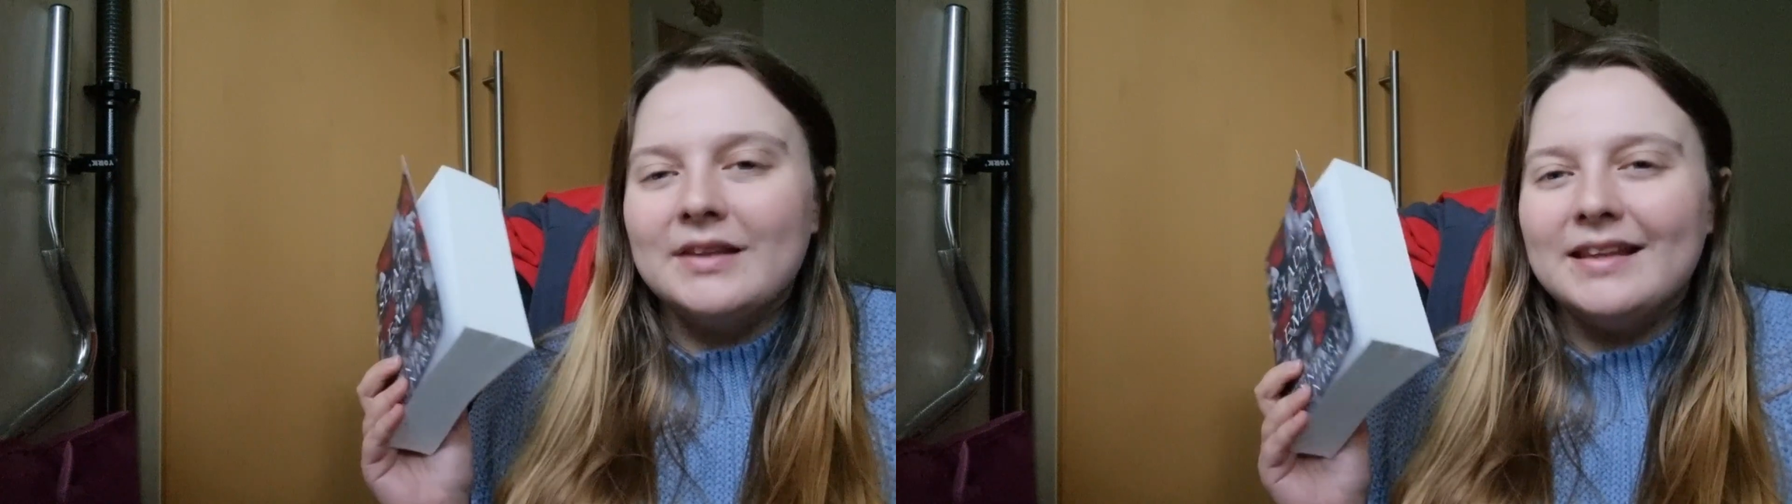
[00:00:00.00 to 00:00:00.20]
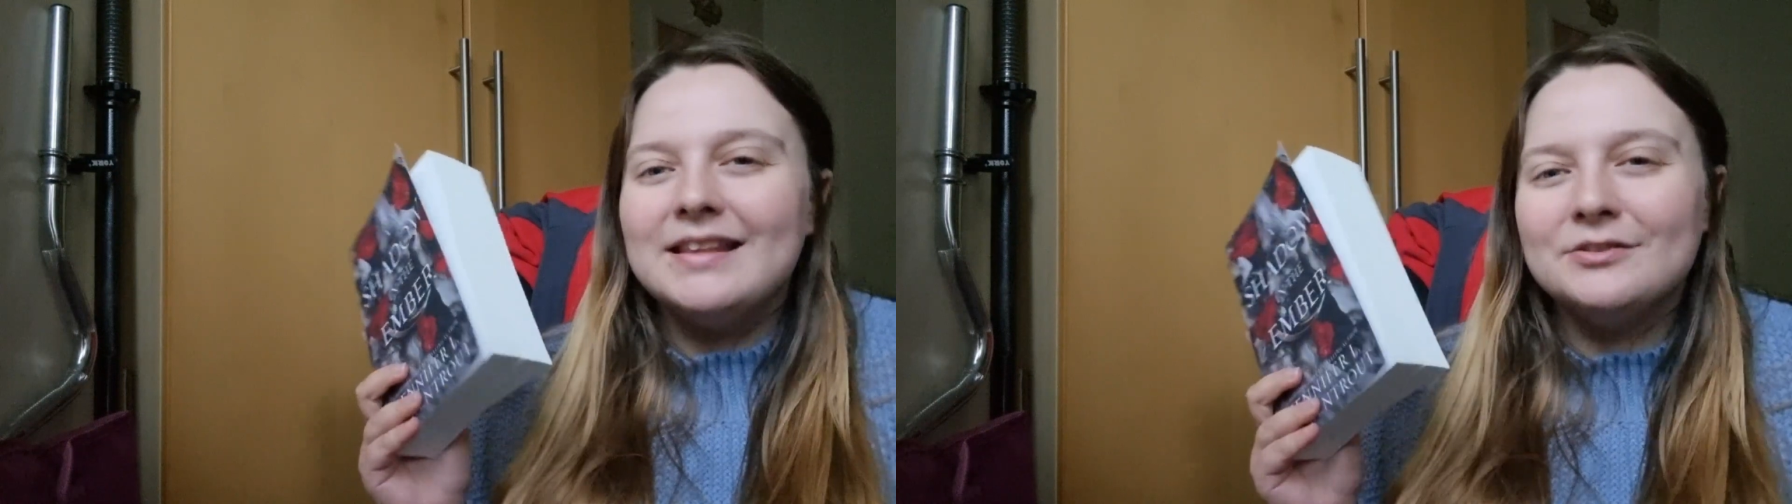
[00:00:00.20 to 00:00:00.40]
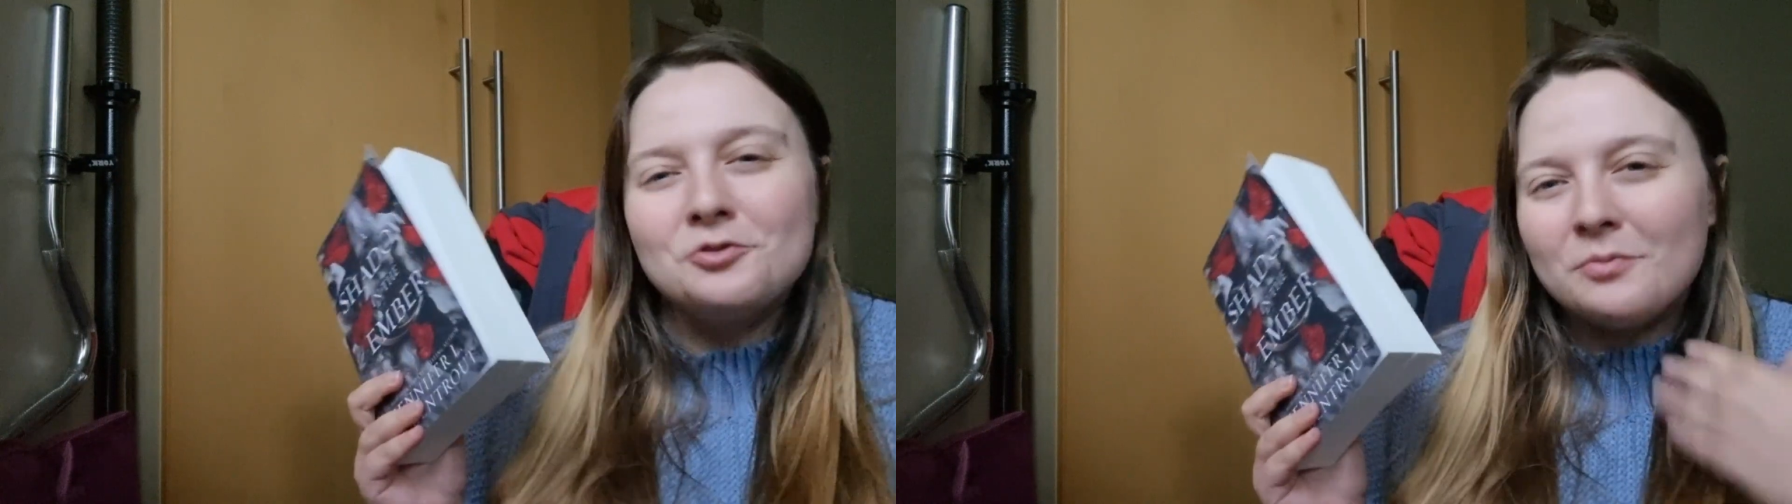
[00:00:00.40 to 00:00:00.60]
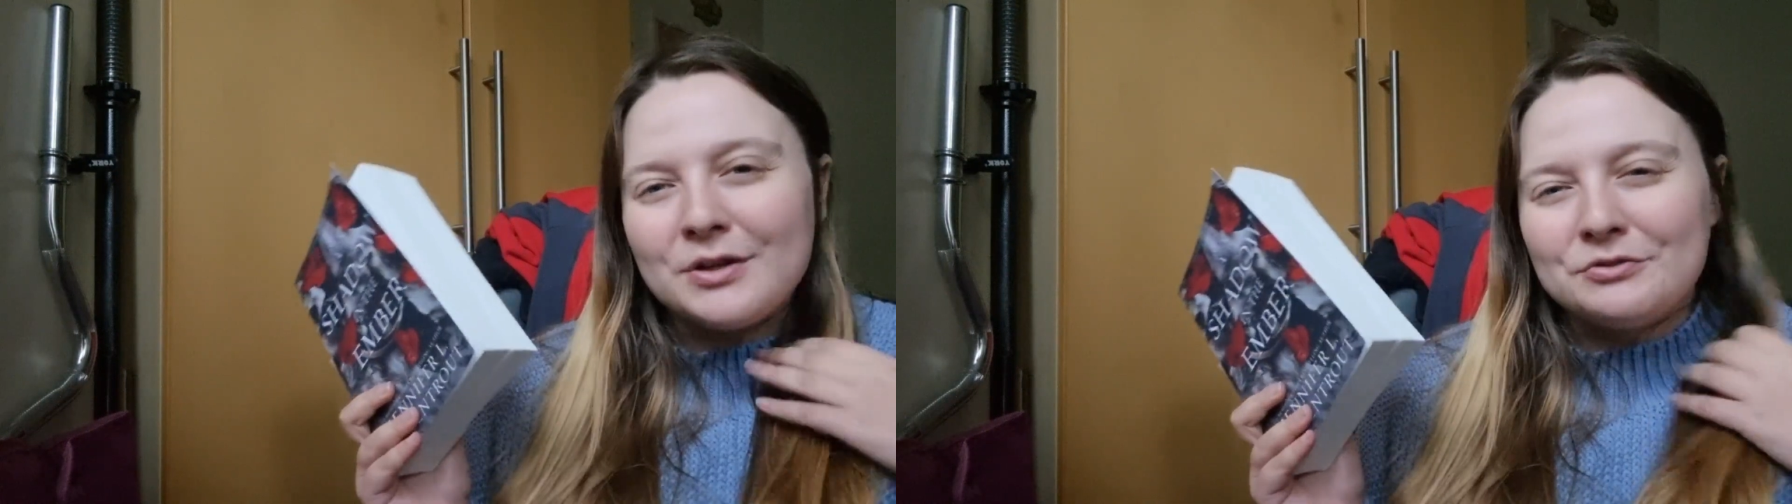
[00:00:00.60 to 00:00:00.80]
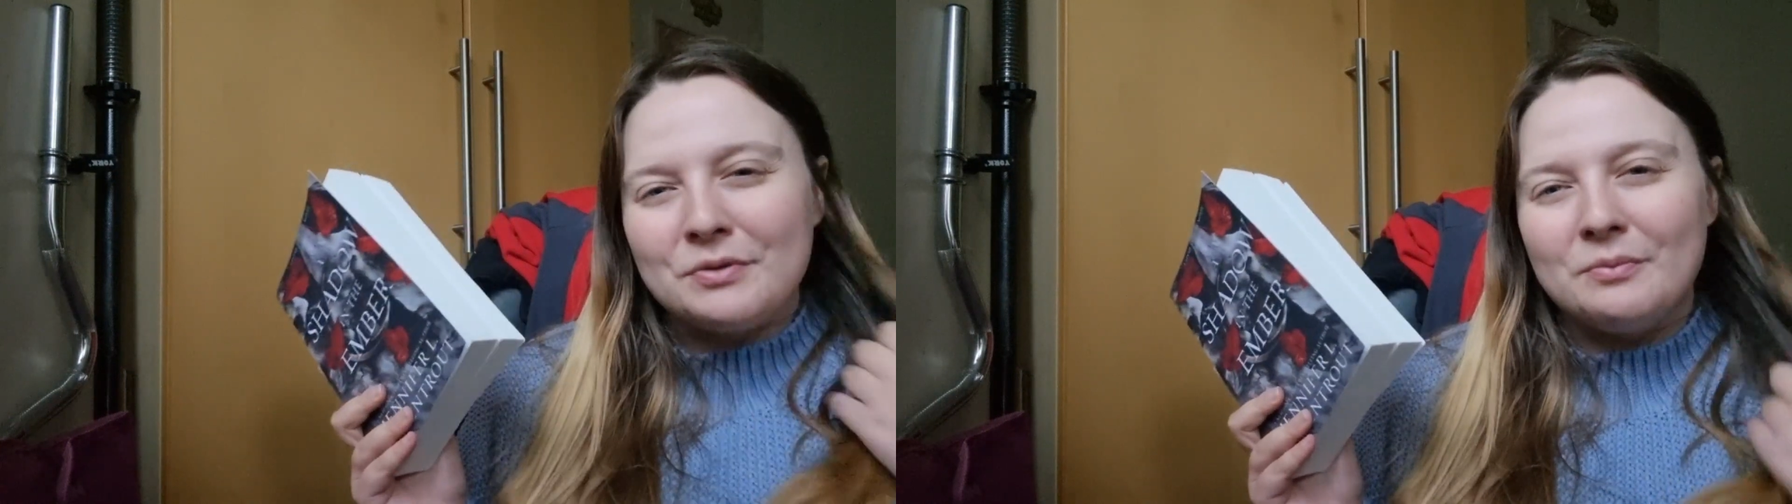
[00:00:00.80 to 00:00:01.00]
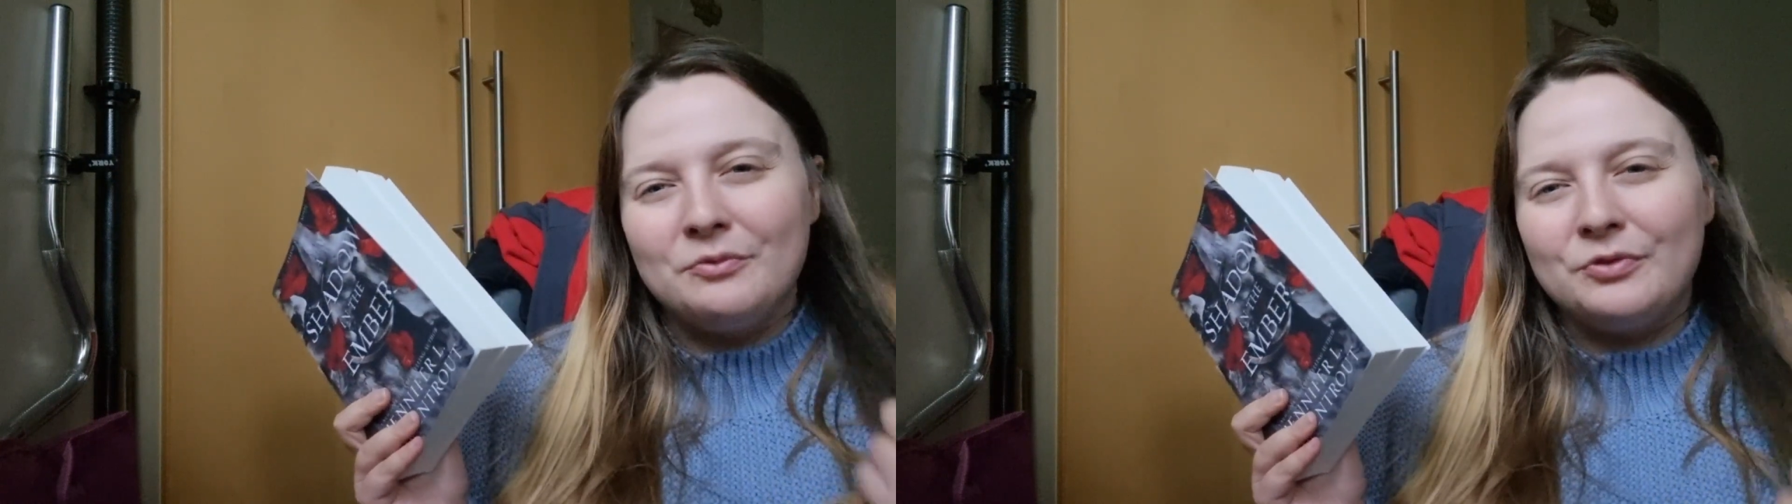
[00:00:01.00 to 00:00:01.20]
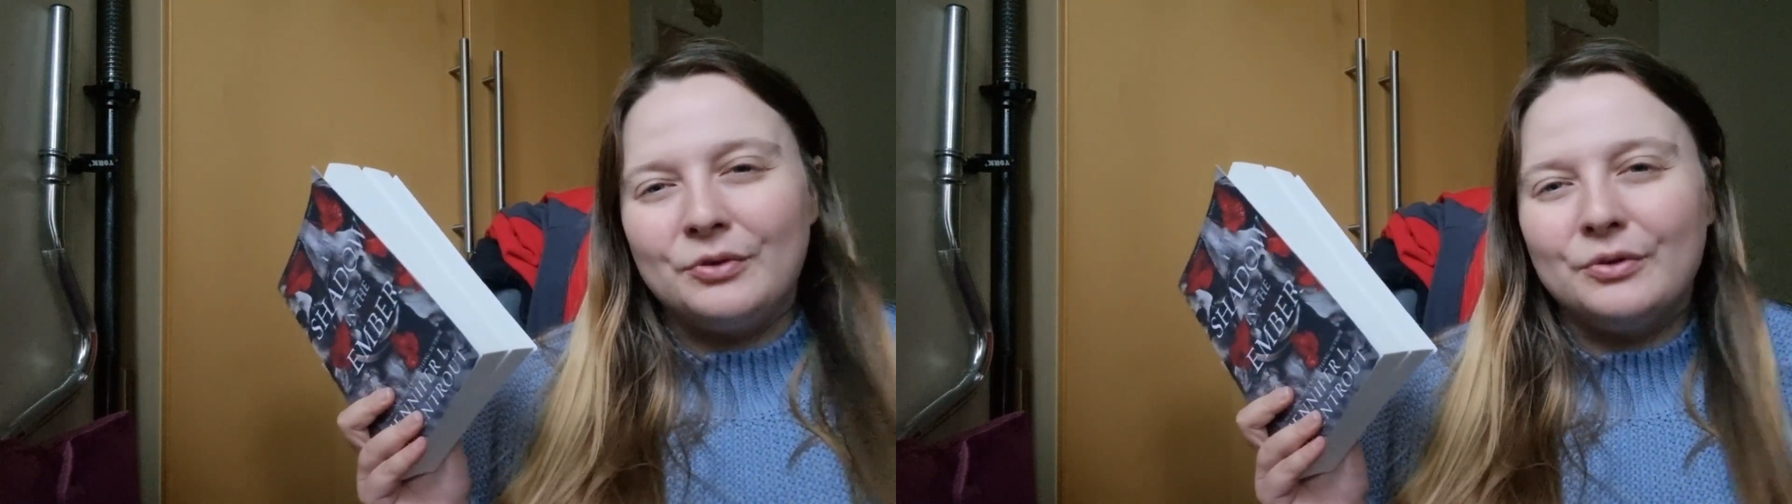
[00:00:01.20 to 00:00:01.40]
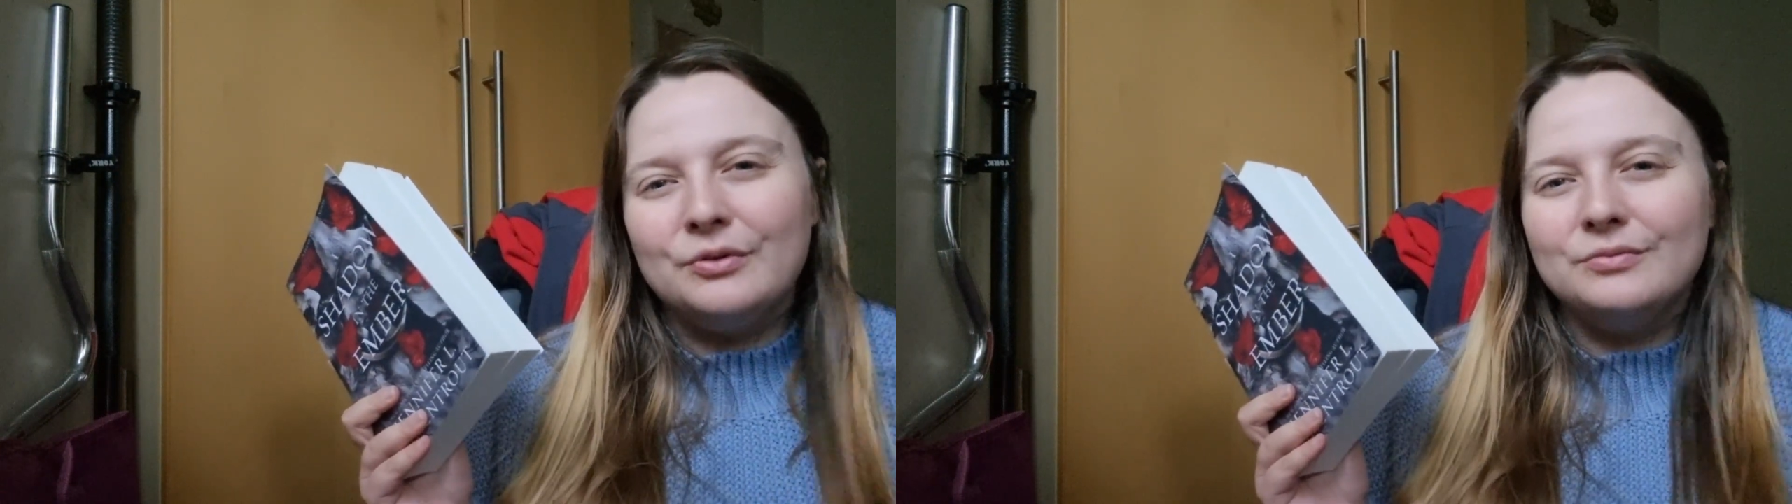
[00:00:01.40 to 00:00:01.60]
there's not much room
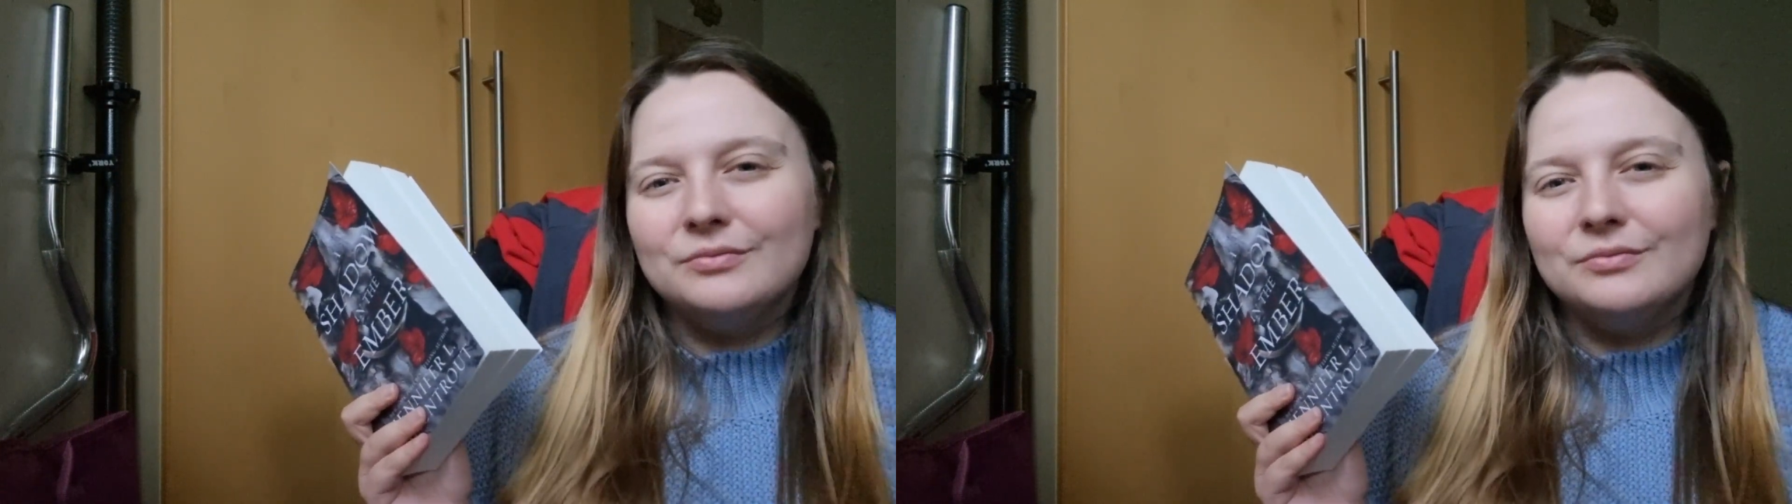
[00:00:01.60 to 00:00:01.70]
for